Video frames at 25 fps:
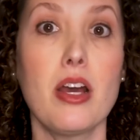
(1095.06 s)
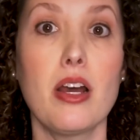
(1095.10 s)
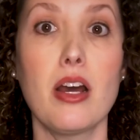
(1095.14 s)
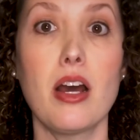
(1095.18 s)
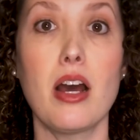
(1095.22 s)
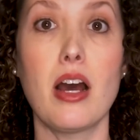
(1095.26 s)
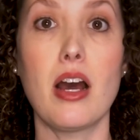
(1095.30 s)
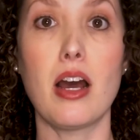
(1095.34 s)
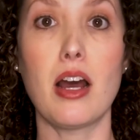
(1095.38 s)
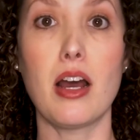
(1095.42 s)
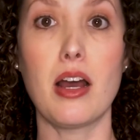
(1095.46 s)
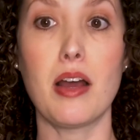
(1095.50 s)

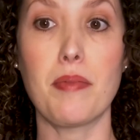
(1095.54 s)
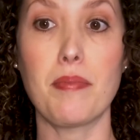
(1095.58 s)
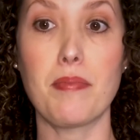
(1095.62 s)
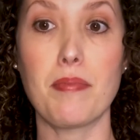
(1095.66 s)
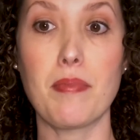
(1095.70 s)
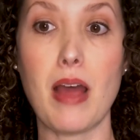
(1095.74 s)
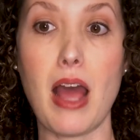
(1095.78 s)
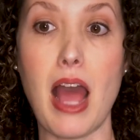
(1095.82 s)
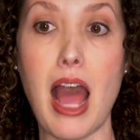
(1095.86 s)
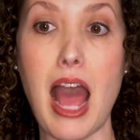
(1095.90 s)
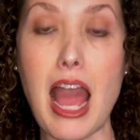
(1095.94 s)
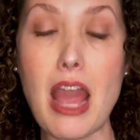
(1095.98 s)

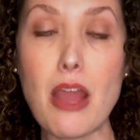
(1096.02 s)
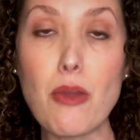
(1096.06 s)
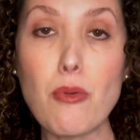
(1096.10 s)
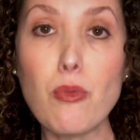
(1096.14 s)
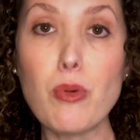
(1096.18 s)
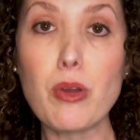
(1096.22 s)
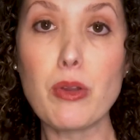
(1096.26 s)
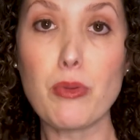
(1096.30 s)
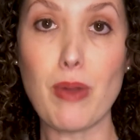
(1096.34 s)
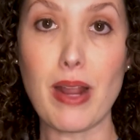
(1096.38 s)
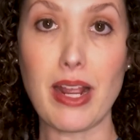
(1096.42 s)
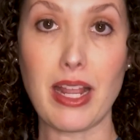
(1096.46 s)
I
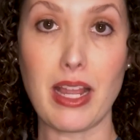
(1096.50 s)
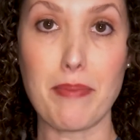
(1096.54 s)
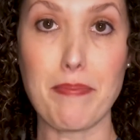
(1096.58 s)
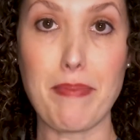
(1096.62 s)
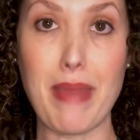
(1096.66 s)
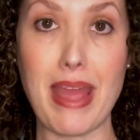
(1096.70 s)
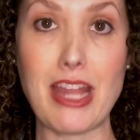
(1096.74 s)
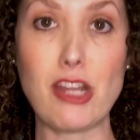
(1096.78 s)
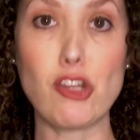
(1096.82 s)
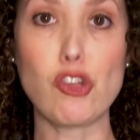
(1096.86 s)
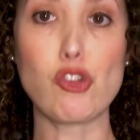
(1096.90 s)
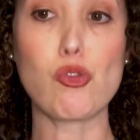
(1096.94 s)
would
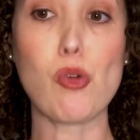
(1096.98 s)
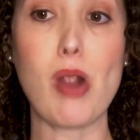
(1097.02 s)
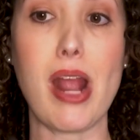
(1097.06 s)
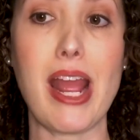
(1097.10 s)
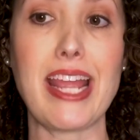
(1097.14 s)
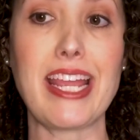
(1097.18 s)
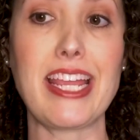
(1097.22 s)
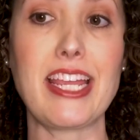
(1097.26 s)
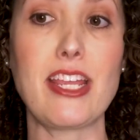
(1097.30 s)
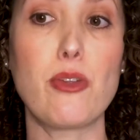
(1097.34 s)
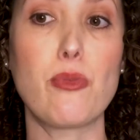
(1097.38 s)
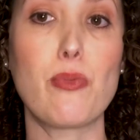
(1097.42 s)
recommend
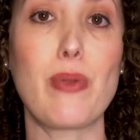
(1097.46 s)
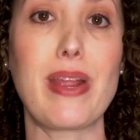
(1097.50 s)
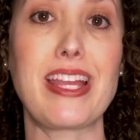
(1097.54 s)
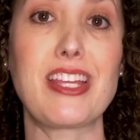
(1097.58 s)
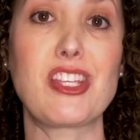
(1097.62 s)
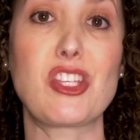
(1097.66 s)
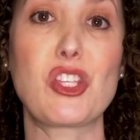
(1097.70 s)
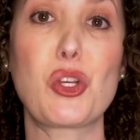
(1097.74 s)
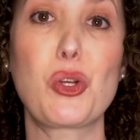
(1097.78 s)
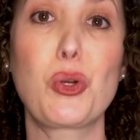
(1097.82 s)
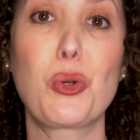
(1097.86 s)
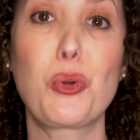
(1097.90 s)
dry
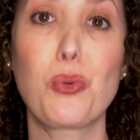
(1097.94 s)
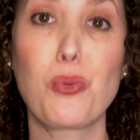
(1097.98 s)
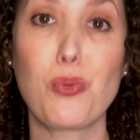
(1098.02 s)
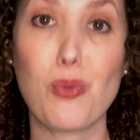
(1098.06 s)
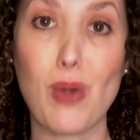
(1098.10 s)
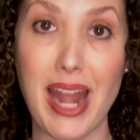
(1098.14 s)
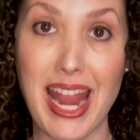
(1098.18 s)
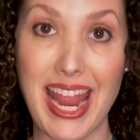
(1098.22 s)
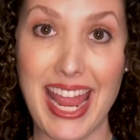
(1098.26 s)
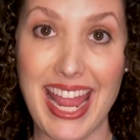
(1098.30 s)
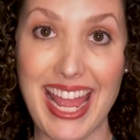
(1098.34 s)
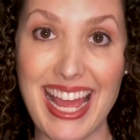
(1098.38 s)
erase
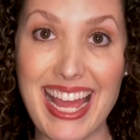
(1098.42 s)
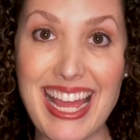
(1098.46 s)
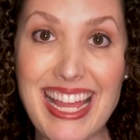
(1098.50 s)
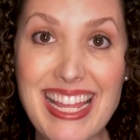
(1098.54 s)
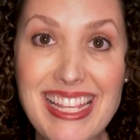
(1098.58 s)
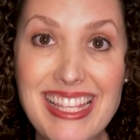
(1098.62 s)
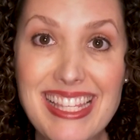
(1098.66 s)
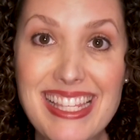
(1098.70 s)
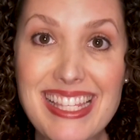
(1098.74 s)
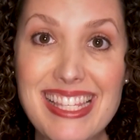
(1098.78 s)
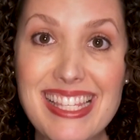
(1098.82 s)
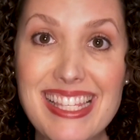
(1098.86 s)

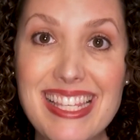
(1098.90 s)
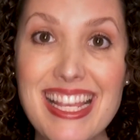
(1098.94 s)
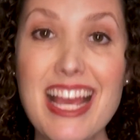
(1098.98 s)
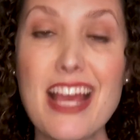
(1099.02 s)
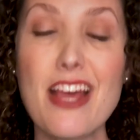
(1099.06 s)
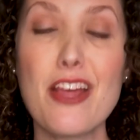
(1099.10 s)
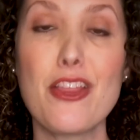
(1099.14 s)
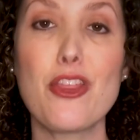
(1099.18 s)
crayons.